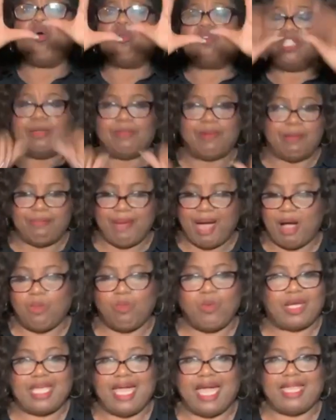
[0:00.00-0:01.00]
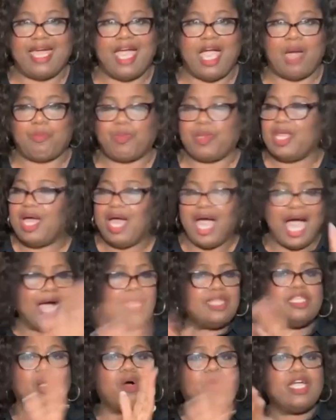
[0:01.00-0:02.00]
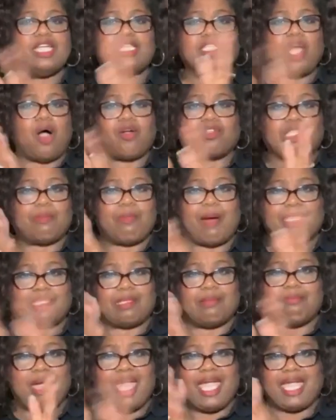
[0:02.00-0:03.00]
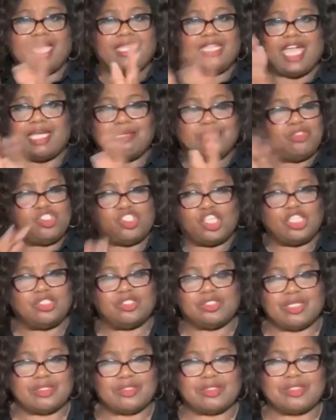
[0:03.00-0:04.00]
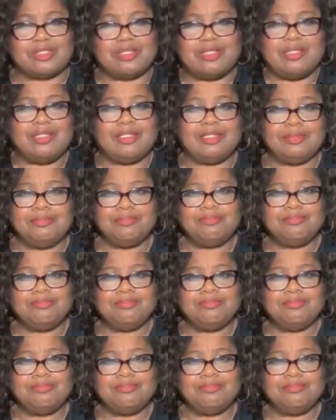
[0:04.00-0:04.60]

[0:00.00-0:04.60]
told them about what had happened, I know he talked about the man named Jesus.